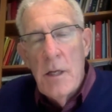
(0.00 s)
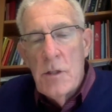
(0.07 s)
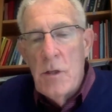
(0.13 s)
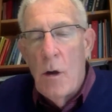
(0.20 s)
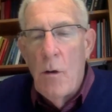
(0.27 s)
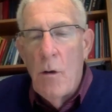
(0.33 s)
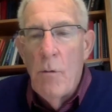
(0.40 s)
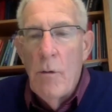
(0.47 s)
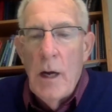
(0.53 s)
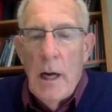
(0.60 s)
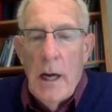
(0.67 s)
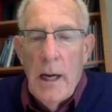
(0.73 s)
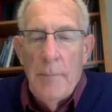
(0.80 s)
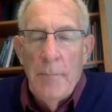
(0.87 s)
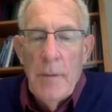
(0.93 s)

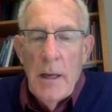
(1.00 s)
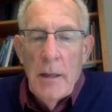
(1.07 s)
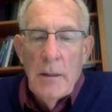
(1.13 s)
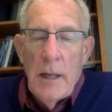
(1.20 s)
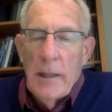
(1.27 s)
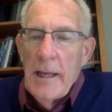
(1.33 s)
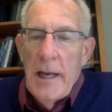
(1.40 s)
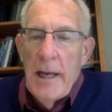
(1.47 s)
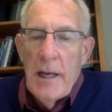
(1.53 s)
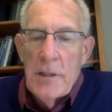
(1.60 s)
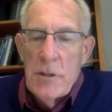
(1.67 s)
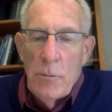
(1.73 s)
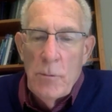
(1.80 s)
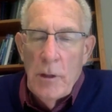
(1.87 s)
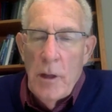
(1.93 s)
So lung
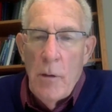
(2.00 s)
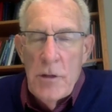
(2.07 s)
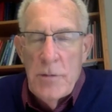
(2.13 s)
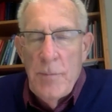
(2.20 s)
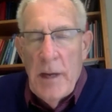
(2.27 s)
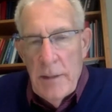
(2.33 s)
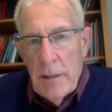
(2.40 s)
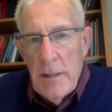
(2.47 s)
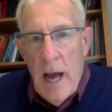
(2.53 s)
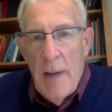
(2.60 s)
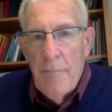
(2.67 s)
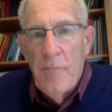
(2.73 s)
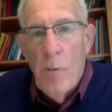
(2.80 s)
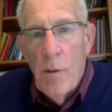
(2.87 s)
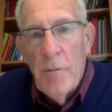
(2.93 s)
cancer will always be the
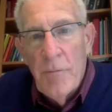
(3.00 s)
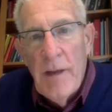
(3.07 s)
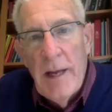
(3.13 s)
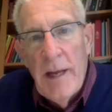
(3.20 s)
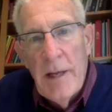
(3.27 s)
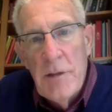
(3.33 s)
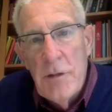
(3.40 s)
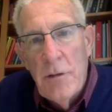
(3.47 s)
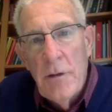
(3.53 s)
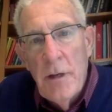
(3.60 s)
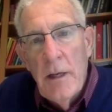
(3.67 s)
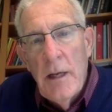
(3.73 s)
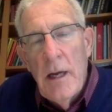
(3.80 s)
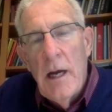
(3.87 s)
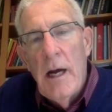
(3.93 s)
top form of cancer.
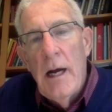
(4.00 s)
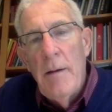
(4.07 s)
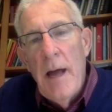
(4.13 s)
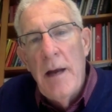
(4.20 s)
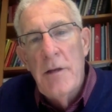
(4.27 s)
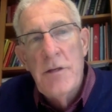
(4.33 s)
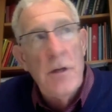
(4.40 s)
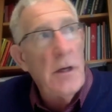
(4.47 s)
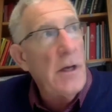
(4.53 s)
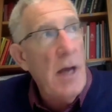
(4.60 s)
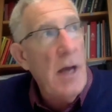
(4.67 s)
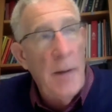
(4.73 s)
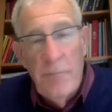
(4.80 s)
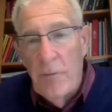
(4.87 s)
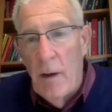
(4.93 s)
And it's going
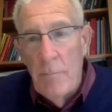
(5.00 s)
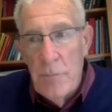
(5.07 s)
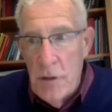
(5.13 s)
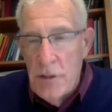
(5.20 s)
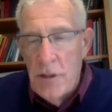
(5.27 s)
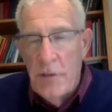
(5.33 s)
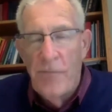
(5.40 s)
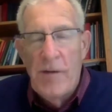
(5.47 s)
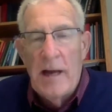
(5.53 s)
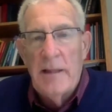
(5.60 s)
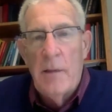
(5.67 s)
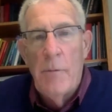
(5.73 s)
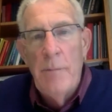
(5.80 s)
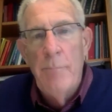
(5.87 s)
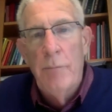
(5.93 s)
to come from just the
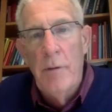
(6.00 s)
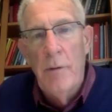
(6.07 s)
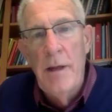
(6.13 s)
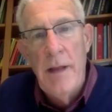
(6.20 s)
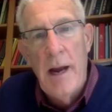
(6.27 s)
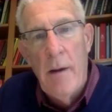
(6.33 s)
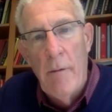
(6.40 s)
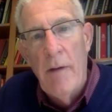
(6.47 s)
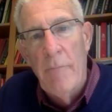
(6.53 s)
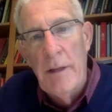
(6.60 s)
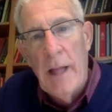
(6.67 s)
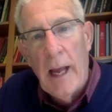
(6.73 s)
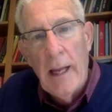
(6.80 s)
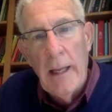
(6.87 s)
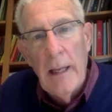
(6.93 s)
fact that we breathe air
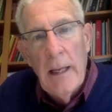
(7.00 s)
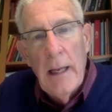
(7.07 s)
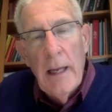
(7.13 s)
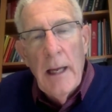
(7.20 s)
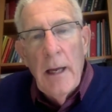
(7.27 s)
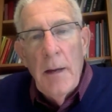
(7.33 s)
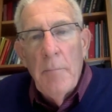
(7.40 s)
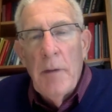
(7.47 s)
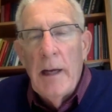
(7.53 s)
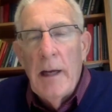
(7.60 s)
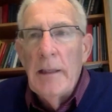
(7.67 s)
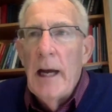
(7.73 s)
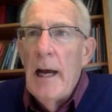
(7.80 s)
every day. But